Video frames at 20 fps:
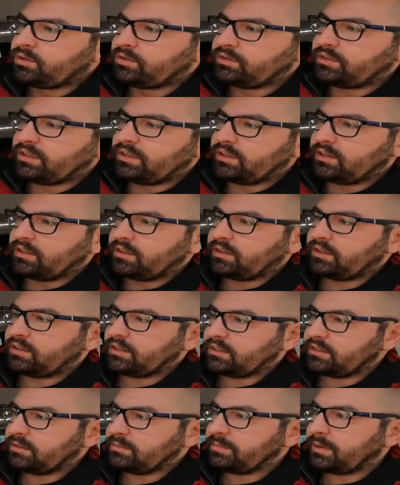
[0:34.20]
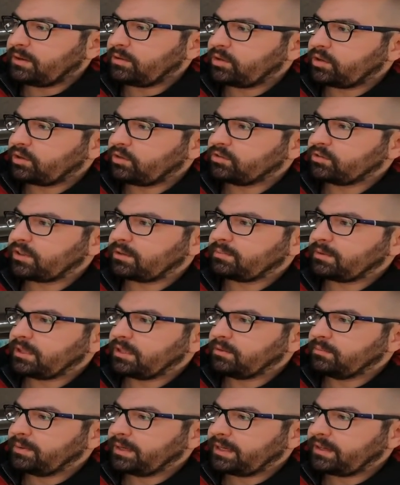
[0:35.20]
we'll see that the DC power goes up a
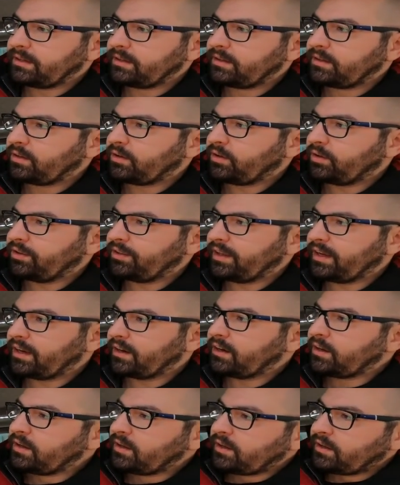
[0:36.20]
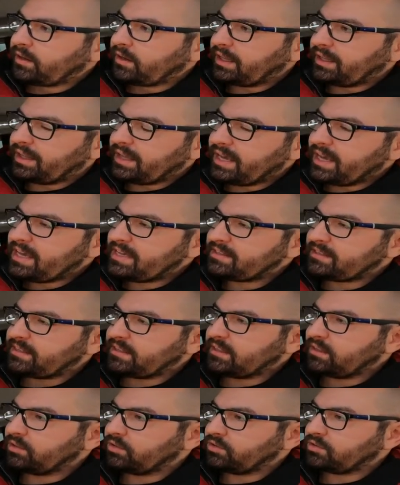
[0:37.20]
little bit on there. And the
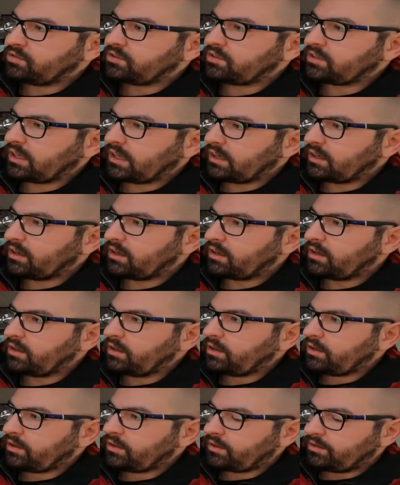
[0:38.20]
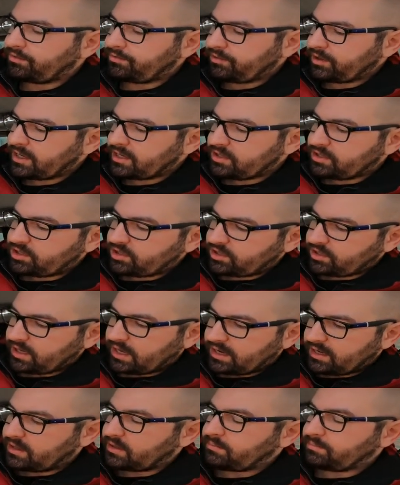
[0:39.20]
AC loads are the fridge,
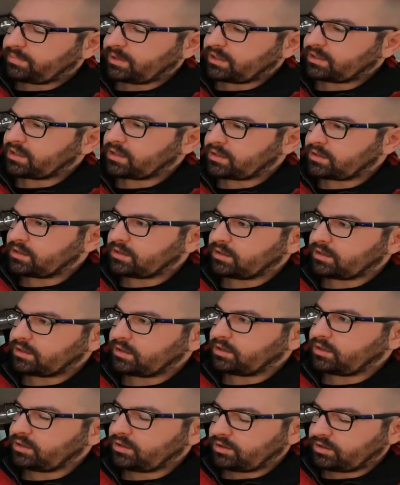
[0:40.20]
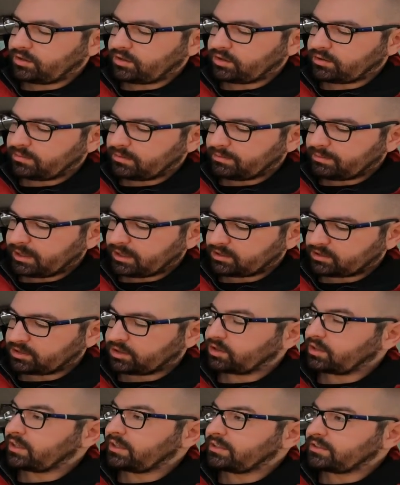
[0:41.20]
anything plugged into the normal plug
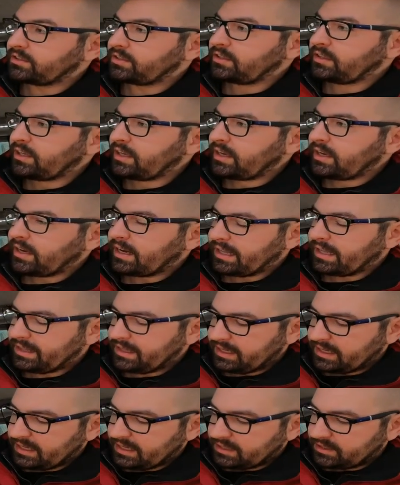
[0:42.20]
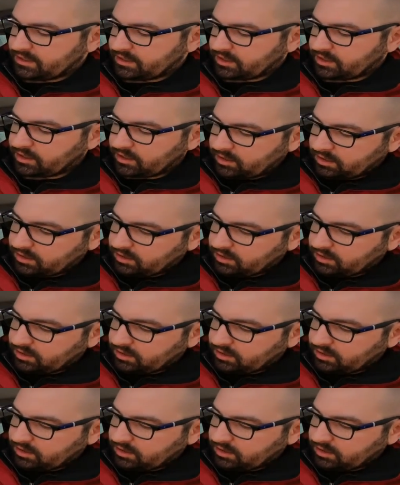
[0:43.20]
sockets, and the heater.